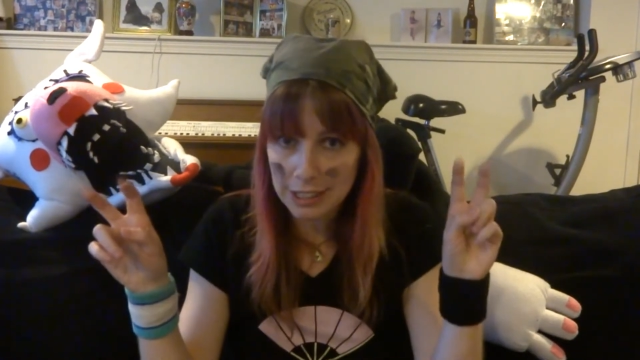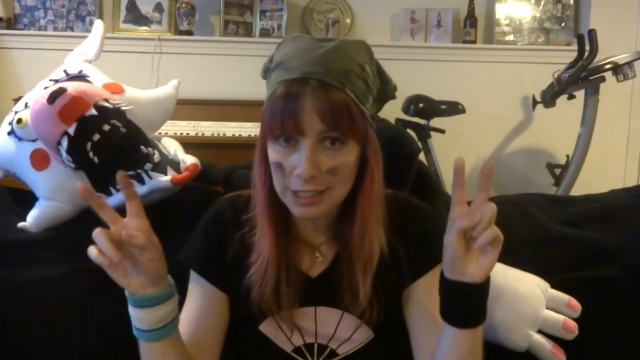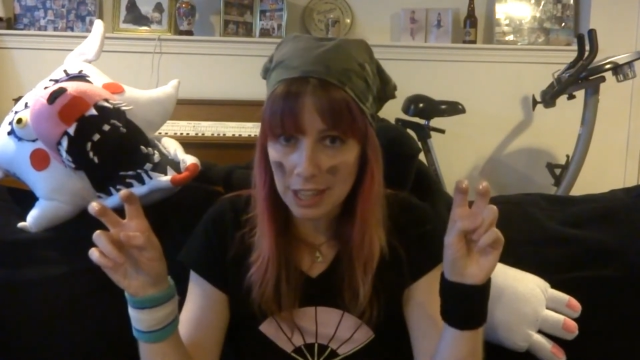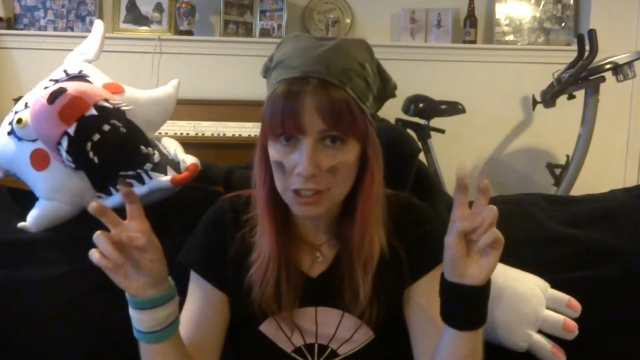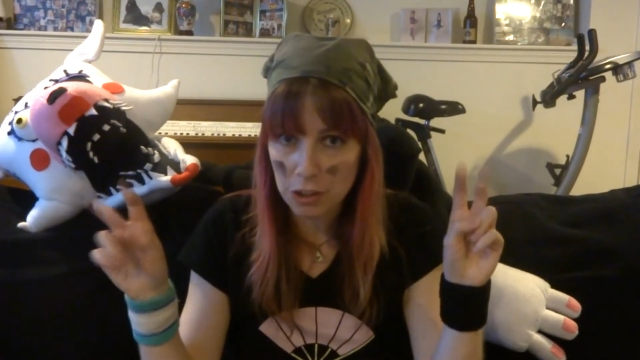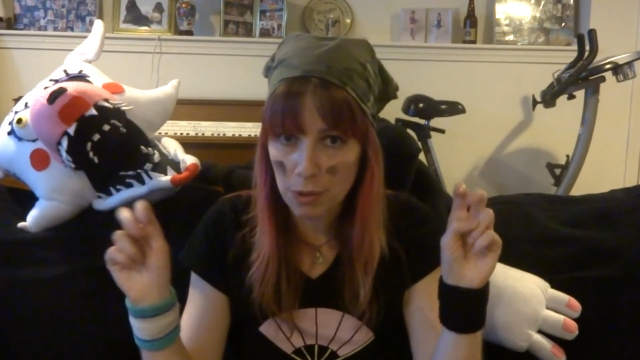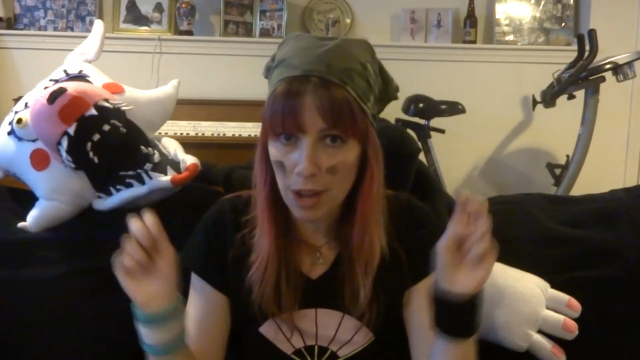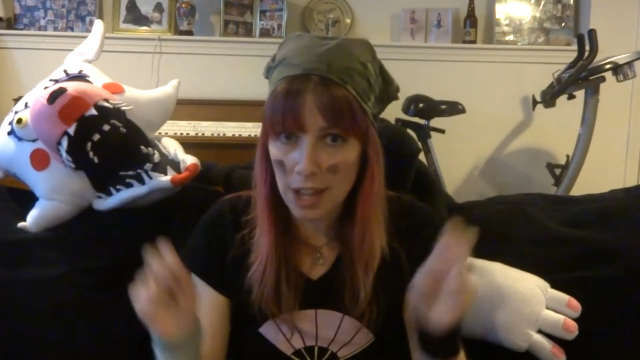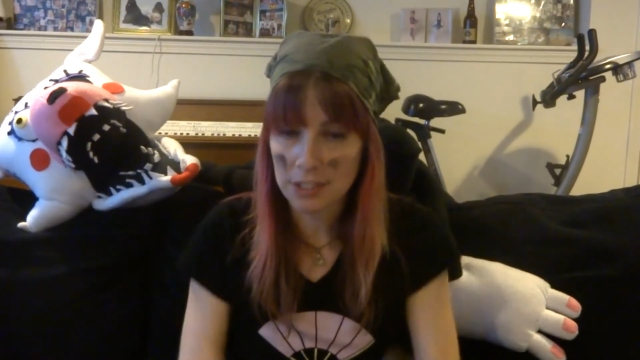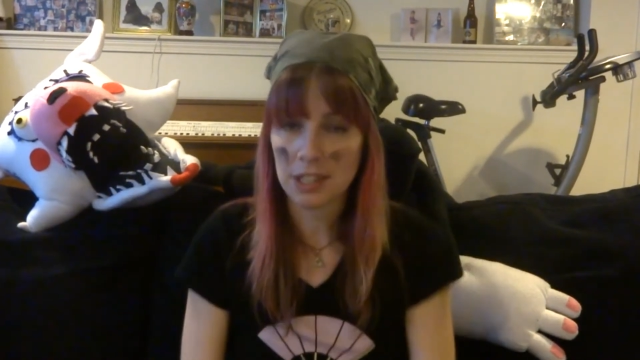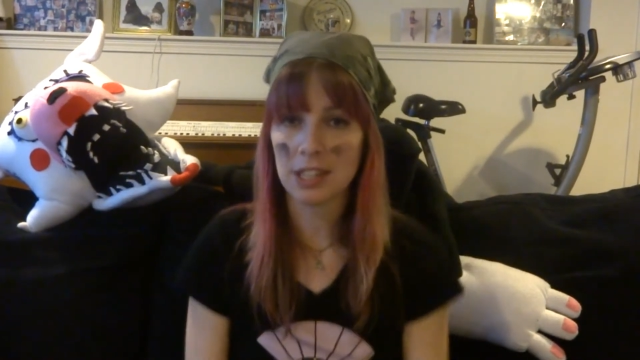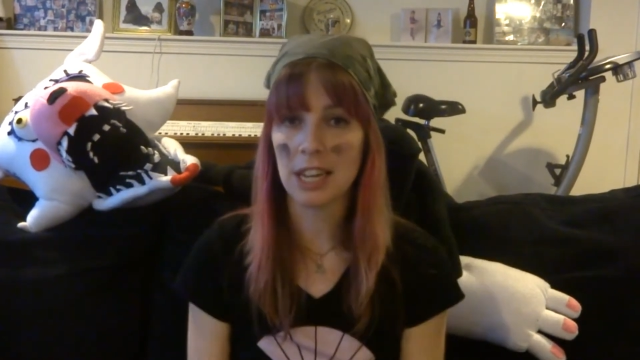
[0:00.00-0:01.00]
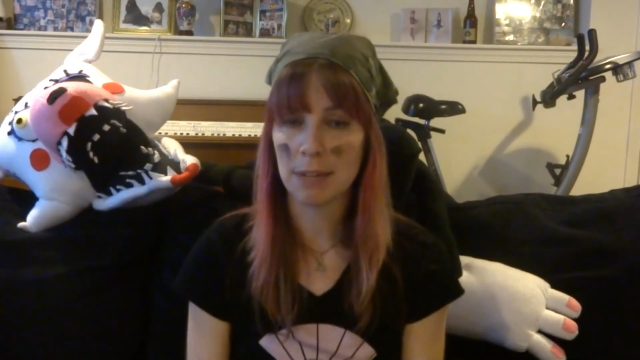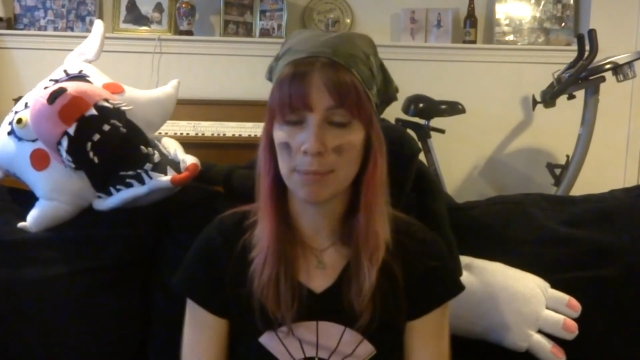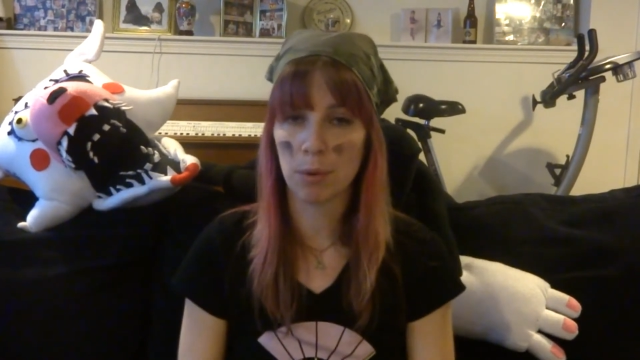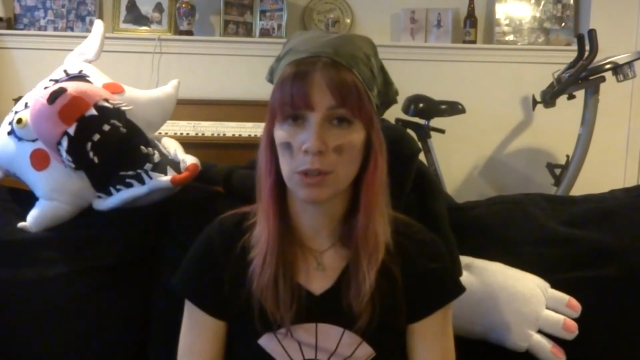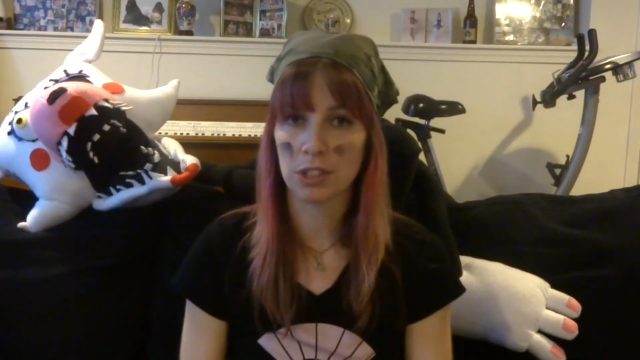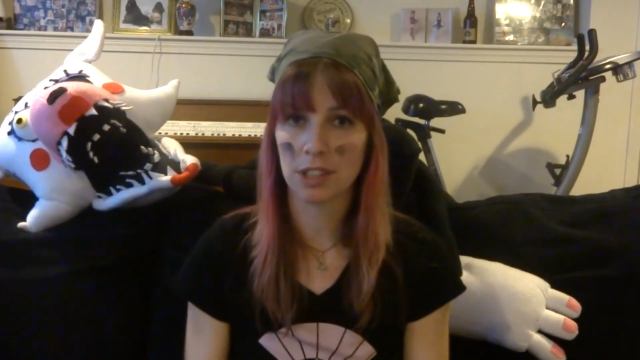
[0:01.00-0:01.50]
accessorized and need
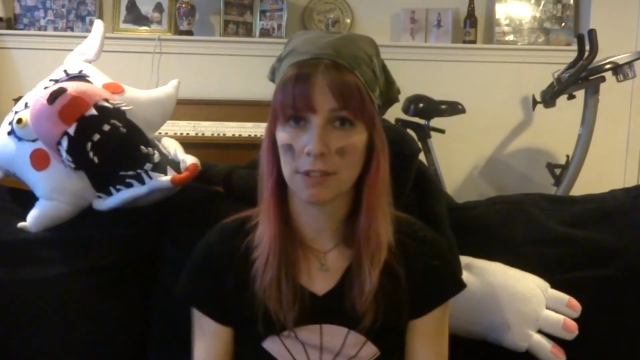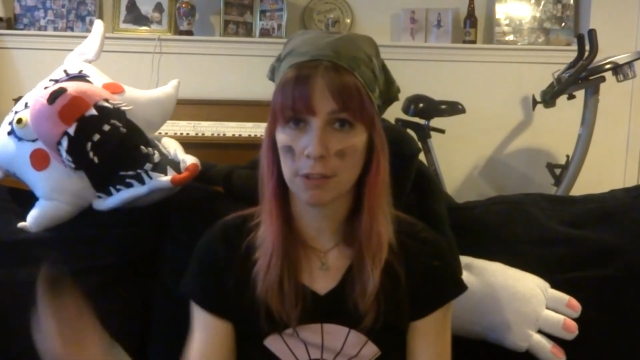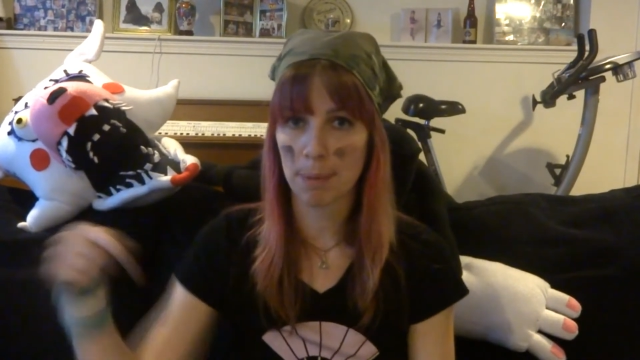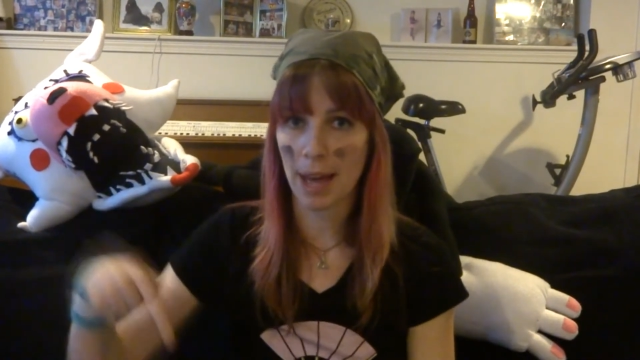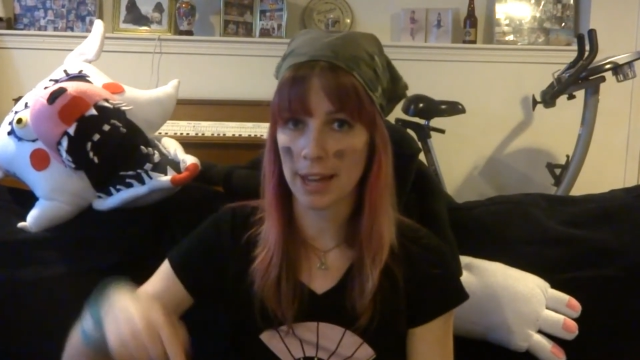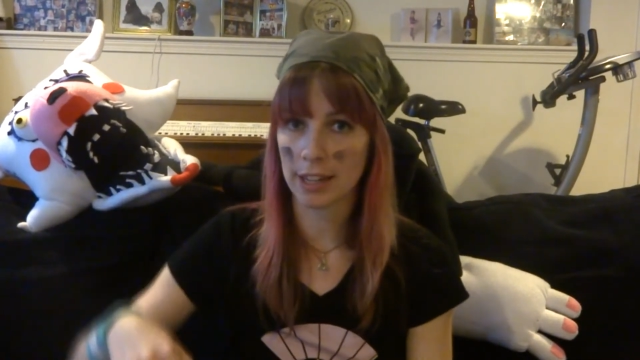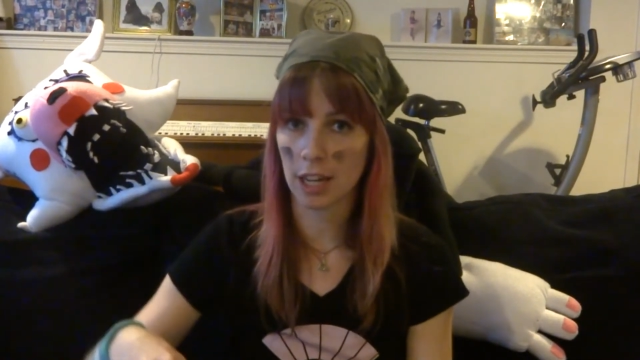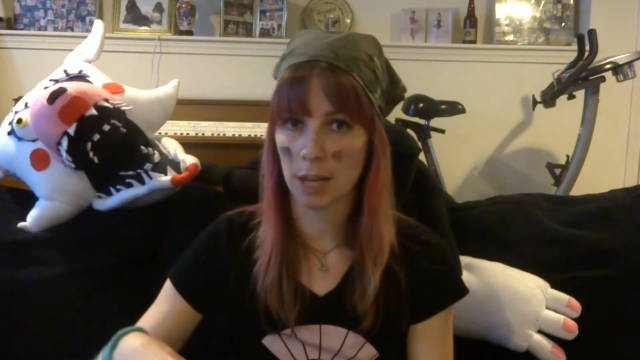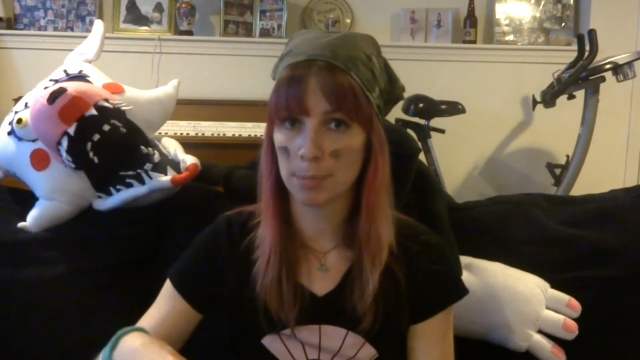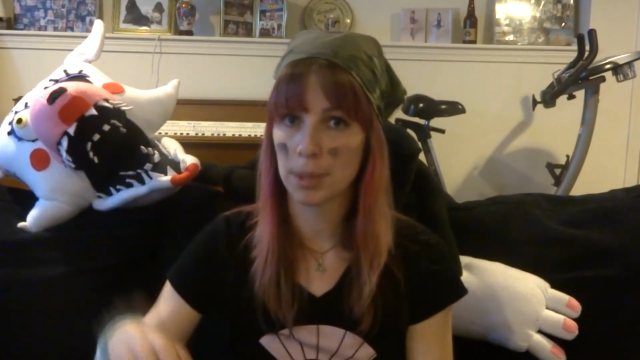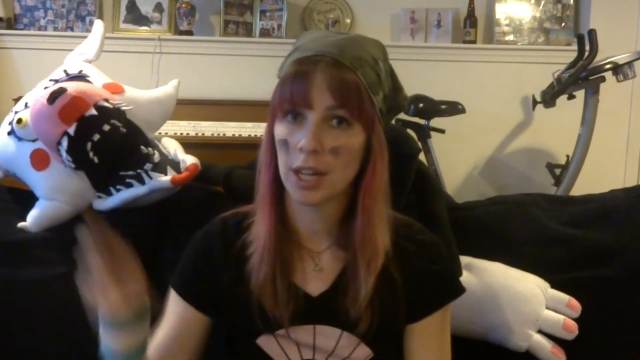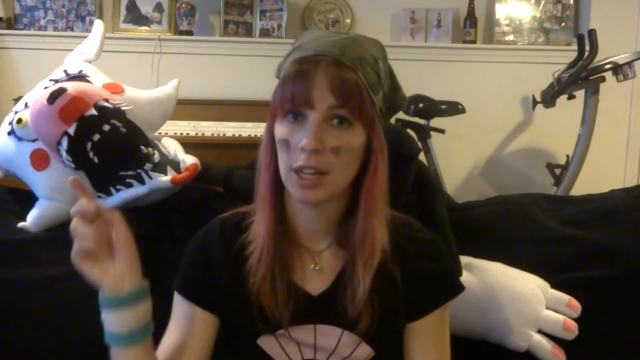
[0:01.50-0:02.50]
more stuff to pack up,